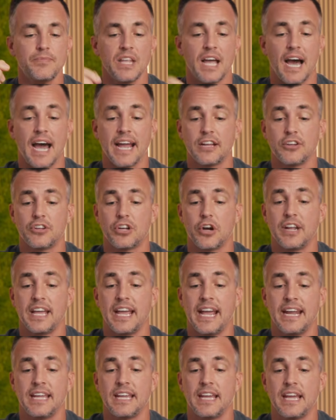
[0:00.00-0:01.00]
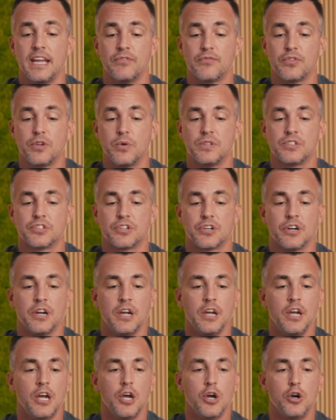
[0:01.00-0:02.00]
I could go to any influencer
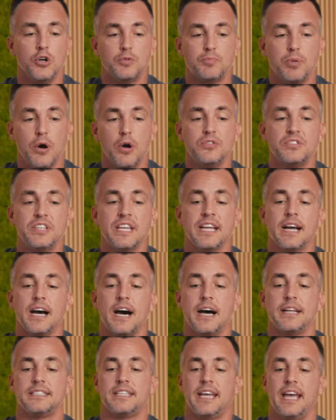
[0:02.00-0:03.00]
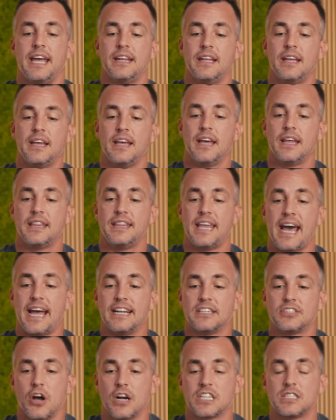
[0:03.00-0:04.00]
who's posting content
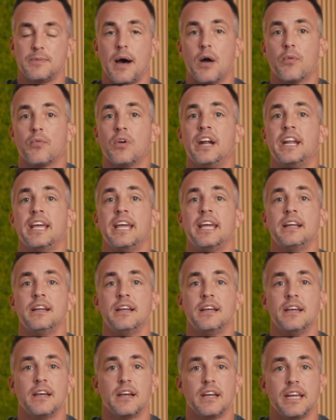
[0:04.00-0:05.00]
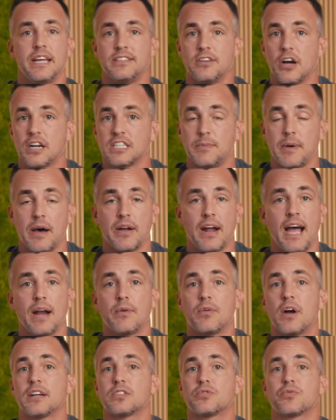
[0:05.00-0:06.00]
that talks about running, he talks about High
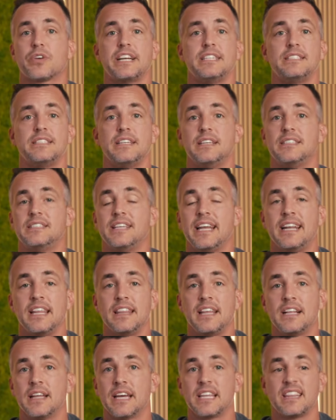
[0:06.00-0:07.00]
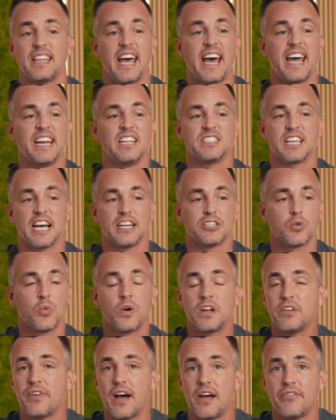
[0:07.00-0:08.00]
Rocks races, anything like that. He's got
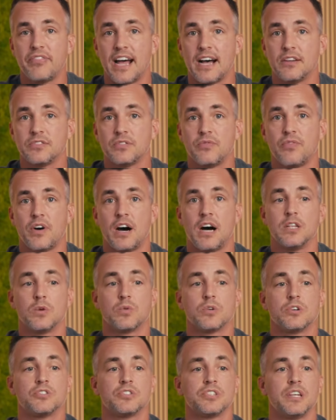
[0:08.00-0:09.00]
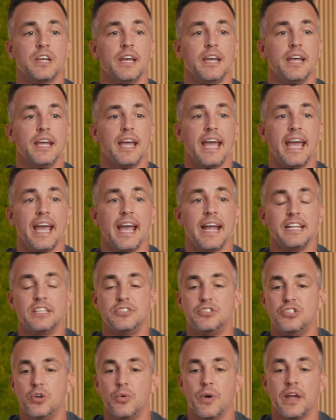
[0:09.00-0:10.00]
25,000 followers and he's
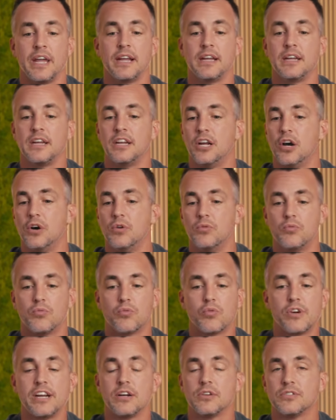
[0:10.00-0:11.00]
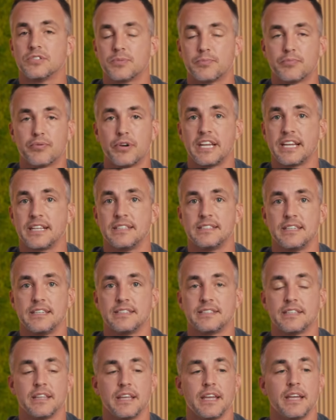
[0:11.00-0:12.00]
doing, reels pretty
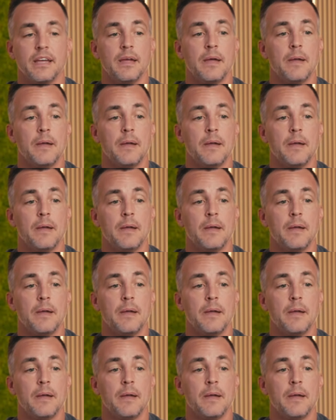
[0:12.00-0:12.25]
consistently.